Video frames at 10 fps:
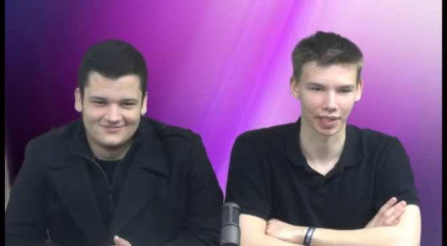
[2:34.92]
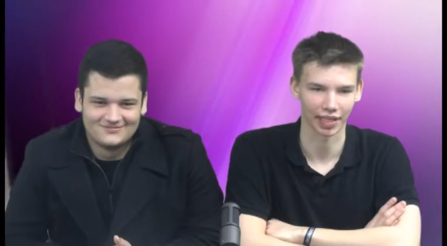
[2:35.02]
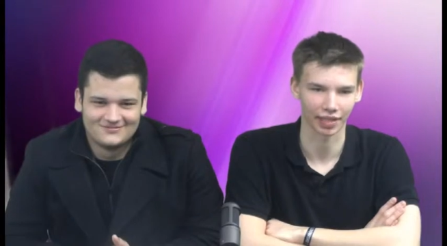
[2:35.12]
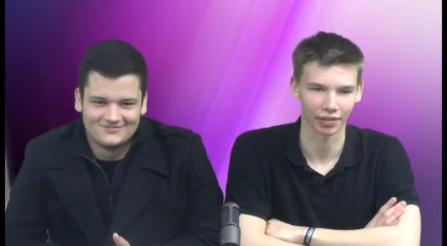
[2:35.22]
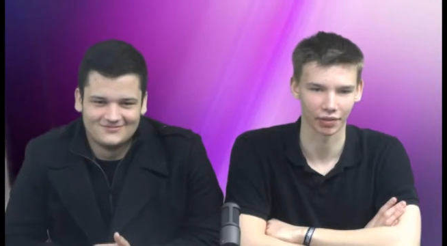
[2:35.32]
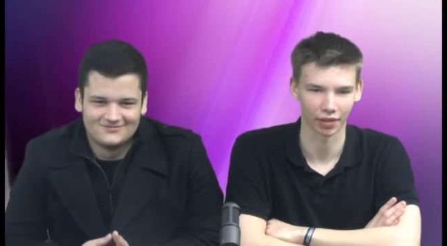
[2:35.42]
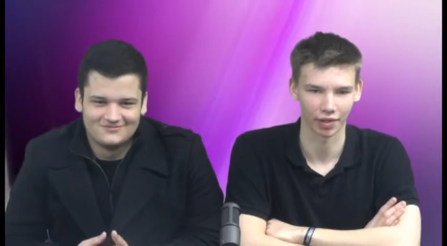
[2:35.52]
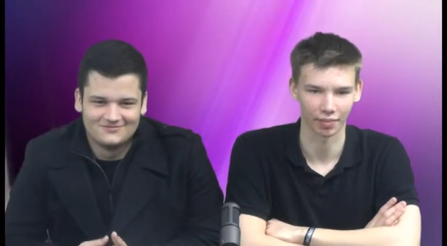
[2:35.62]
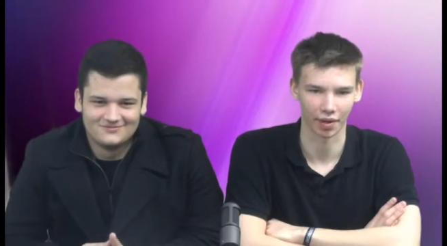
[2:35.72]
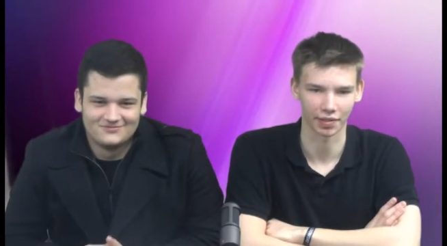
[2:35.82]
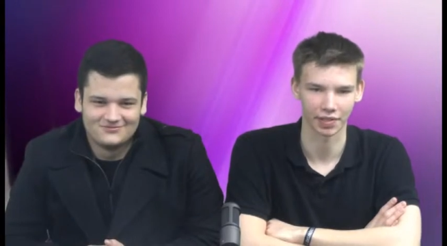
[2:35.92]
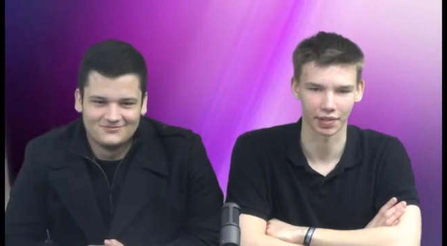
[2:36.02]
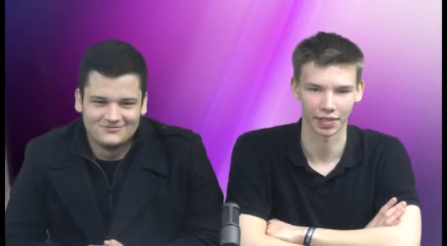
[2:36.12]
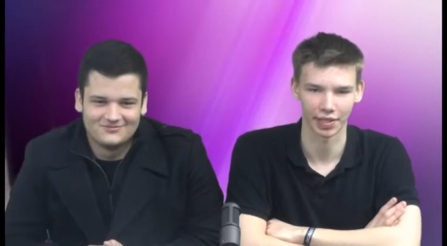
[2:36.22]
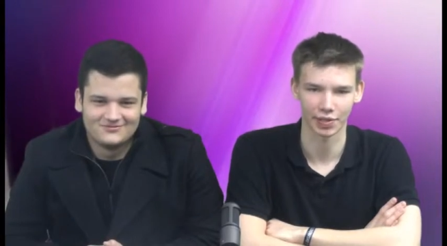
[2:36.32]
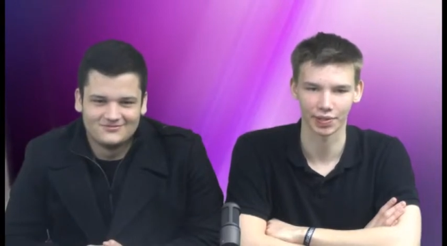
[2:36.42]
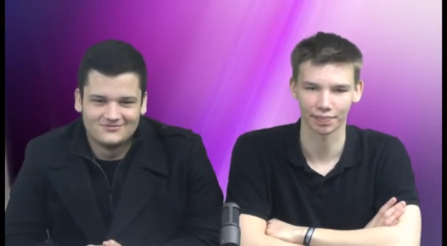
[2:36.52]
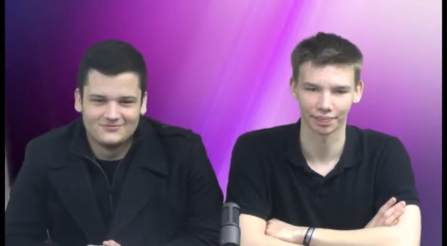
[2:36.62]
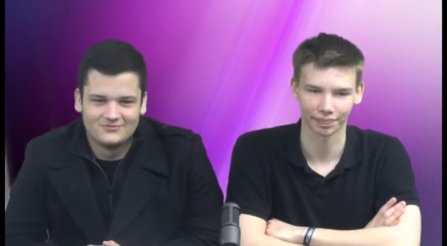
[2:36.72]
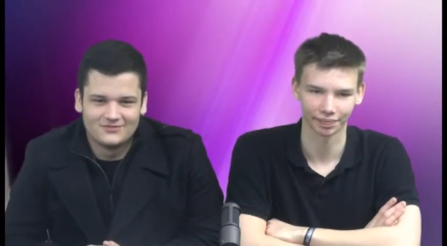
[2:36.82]
Speaker 1: meeting to learn about these careers.
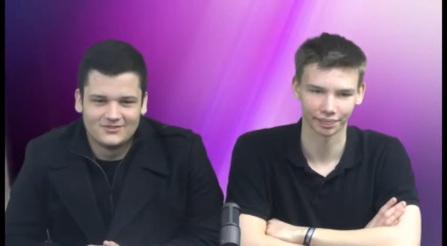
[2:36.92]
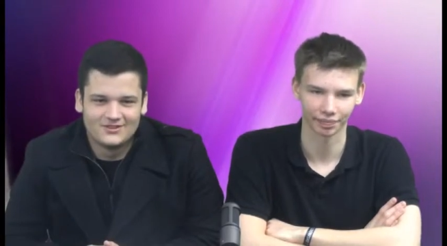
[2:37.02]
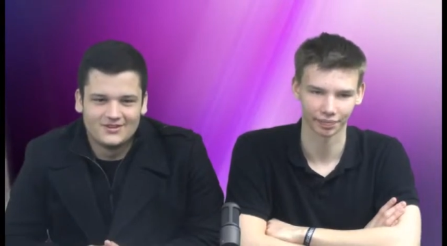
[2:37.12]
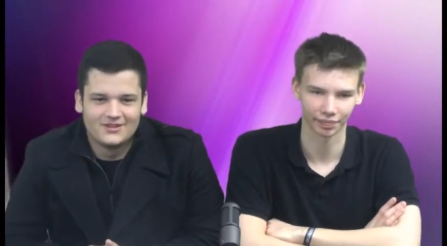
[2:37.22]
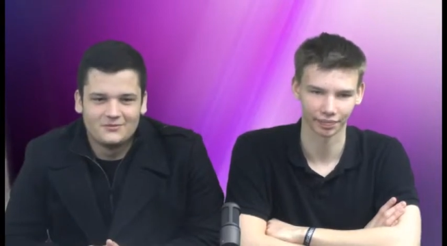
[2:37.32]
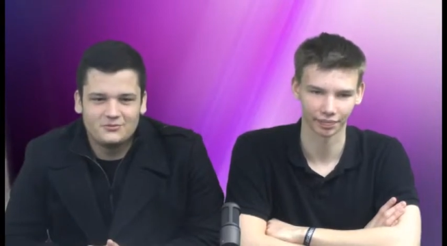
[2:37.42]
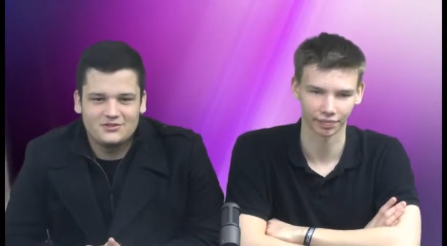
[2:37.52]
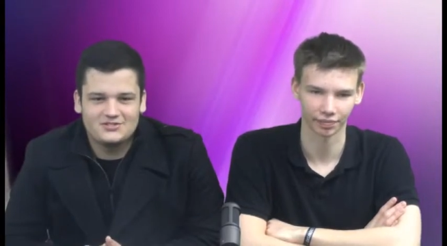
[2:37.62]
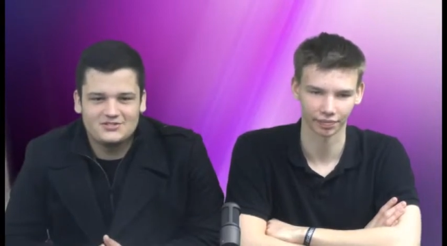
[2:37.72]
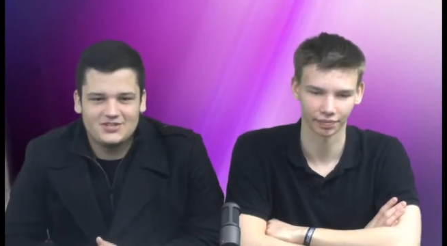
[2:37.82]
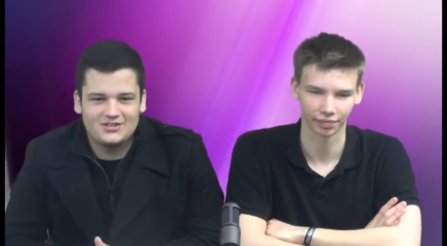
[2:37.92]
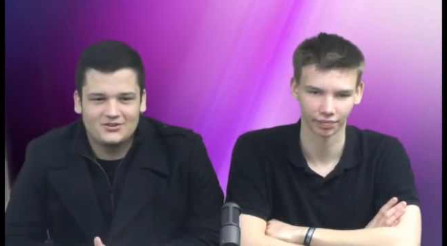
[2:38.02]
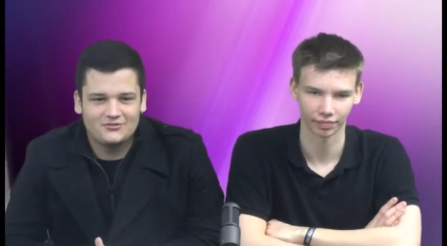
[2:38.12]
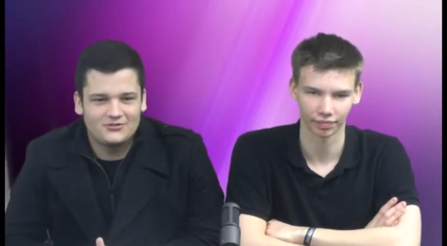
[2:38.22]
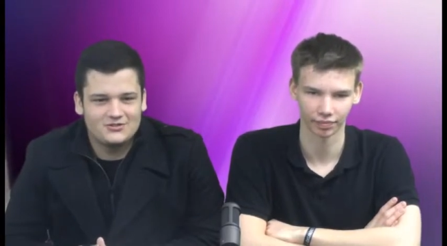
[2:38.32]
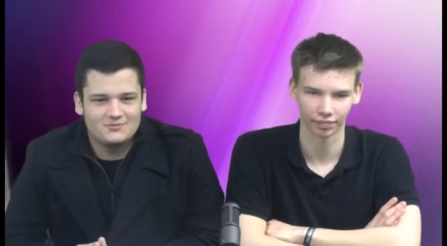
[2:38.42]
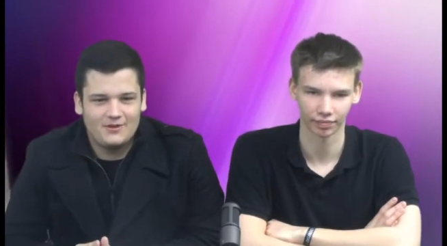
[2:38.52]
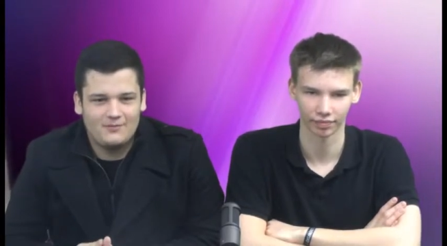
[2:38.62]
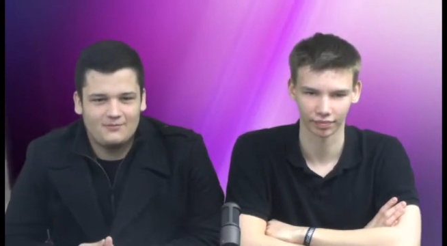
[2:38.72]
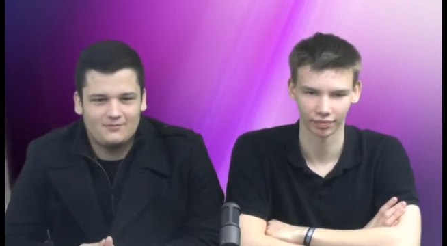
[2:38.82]
Speaker 2: Please attend our first
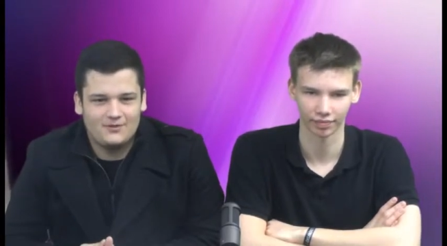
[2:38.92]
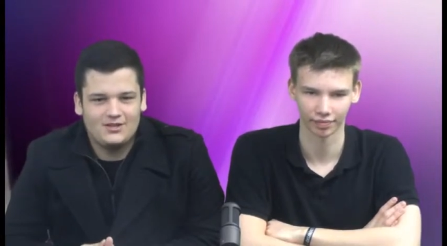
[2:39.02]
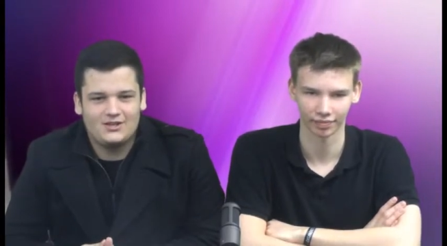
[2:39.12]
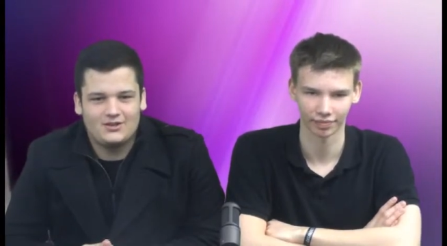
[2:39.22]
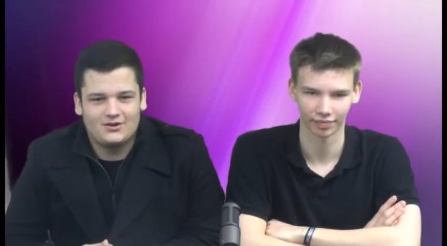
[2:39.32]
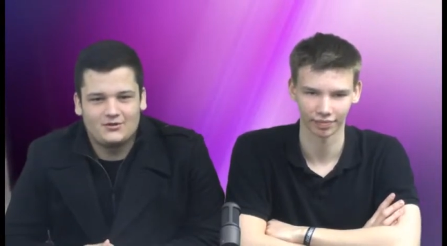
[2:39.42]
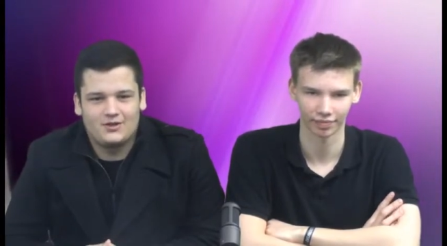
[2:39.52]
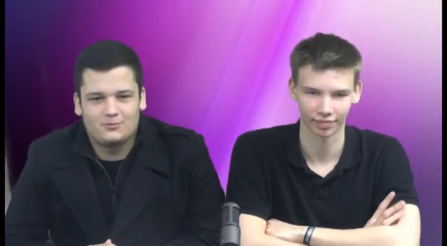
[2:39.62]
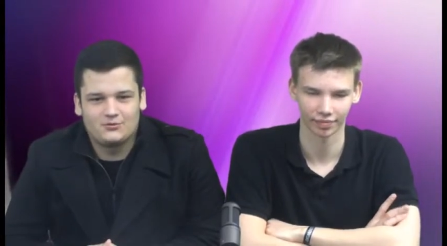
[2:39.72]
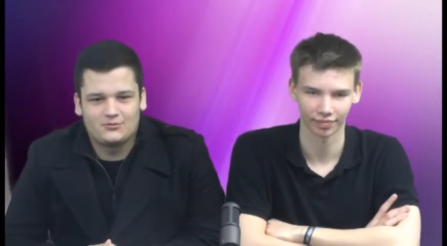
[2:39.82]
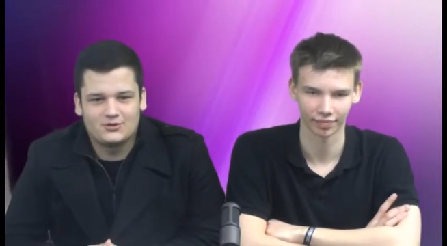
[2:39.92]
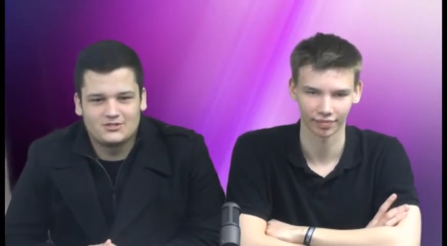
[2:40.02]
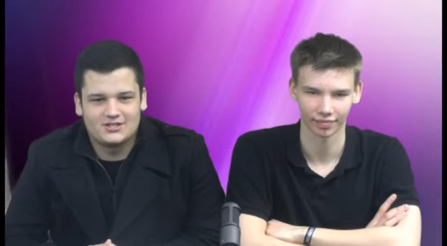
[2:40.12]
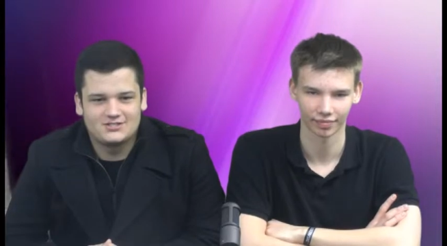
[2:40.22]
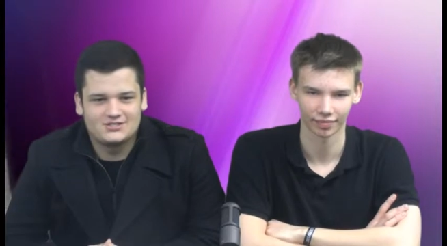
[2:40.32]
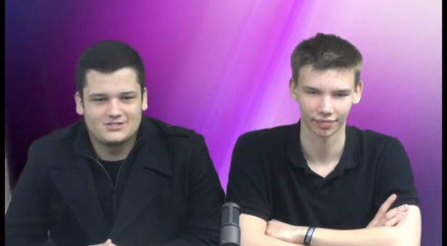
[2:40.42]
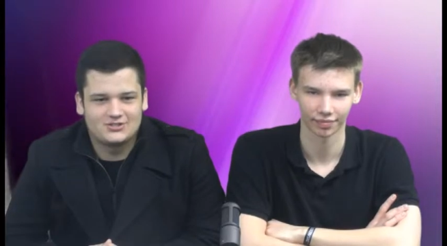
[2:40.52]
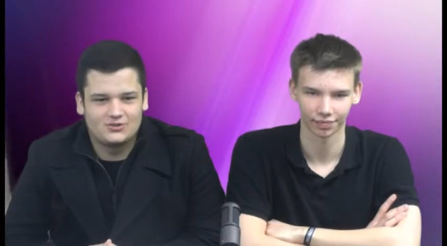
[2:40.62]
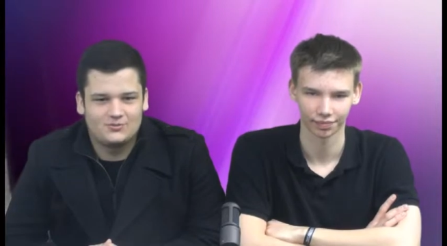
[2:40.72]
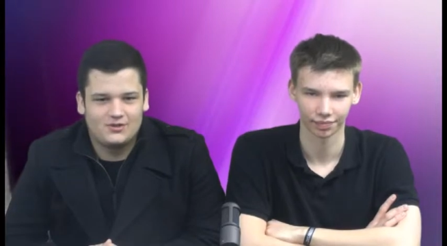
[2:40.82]
PEP meeting on April 1st at
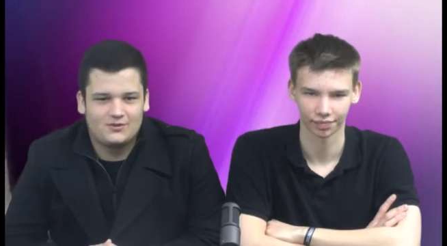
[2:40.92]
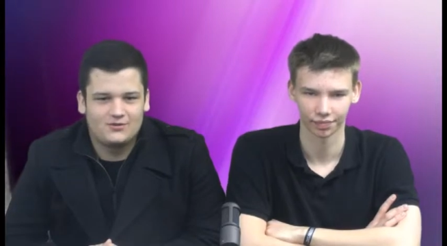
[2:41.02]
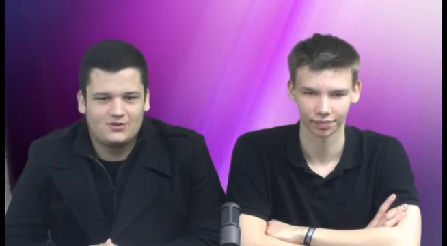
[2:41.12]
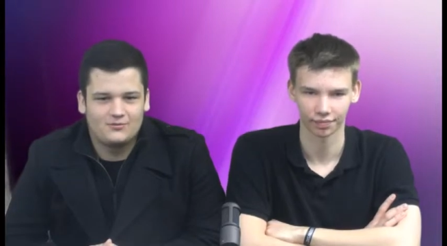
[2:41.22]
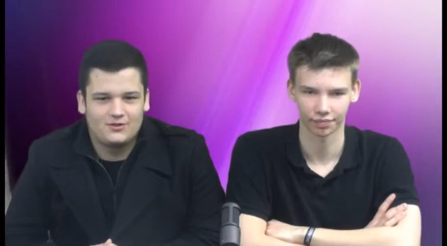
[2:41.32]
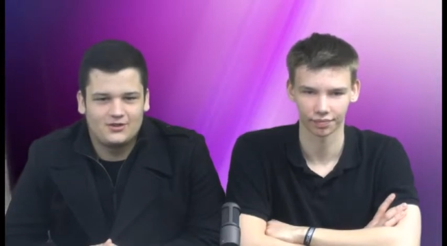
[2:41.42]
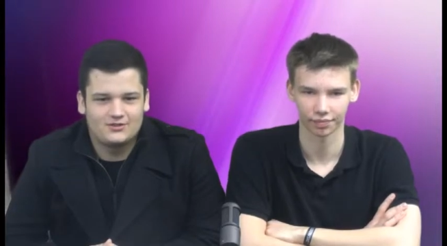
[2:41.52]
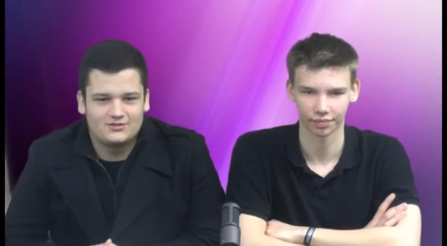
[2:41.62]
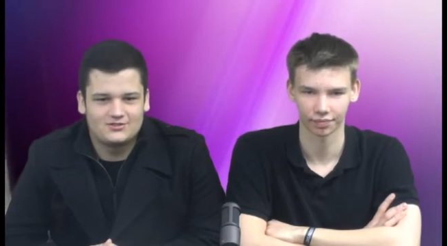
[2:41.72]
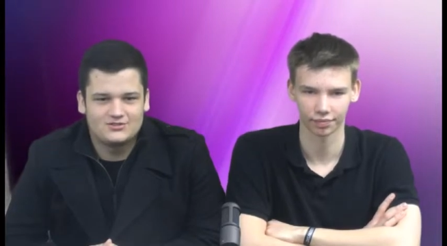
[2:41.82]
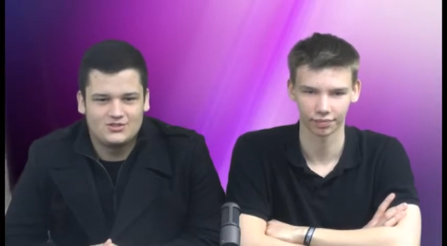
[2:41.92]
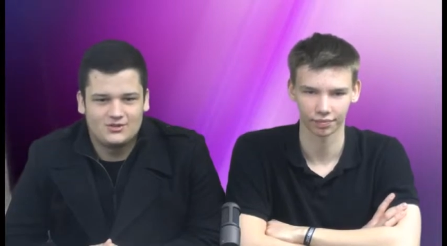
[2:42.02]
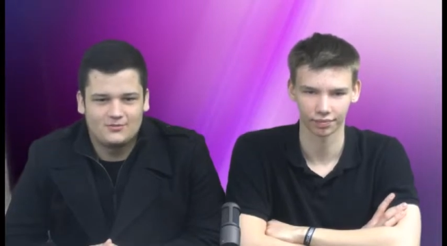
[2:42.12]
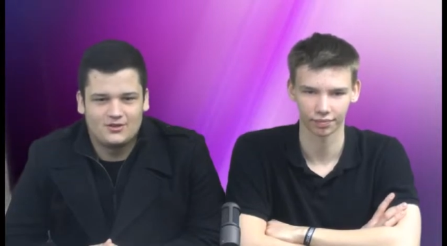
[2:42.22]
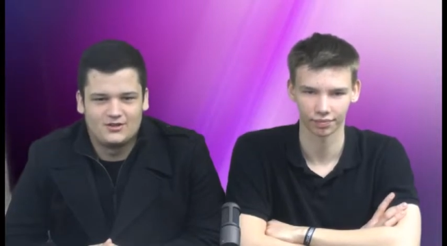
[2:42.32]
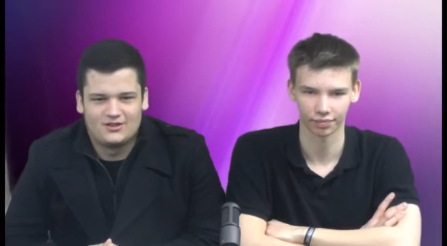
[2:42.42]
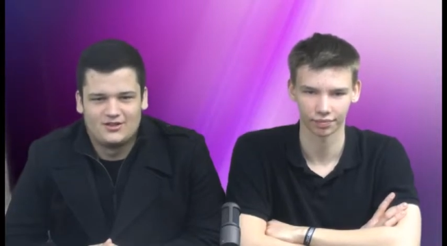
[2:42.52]
6:30 p.m. in the men's gym.